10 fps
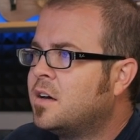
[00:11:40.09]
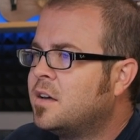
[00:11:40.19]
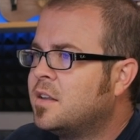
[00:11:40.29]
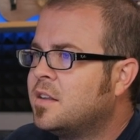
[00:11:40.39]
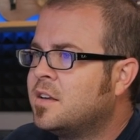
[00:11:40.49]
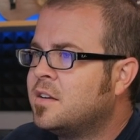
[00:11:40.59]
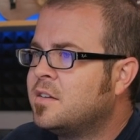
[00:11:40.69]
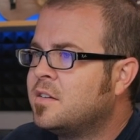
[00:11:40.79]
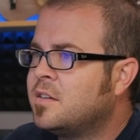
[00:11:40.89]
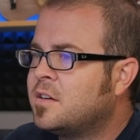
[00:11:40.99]
and
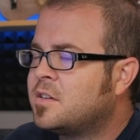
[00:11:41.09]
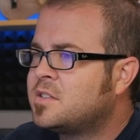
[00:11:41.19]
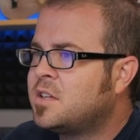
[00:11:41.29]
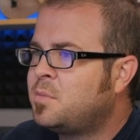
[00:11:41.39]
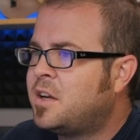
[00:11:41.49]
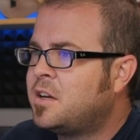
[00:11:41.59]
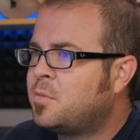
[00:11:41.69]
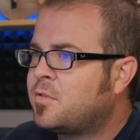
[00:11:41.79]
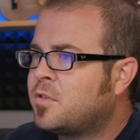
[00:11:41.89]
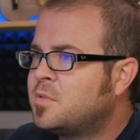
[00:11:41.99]
then you know just keep an eye on your
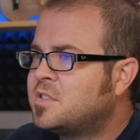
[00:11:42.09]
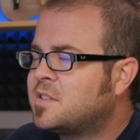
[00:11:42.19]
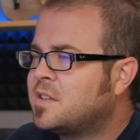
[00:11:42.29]
performance,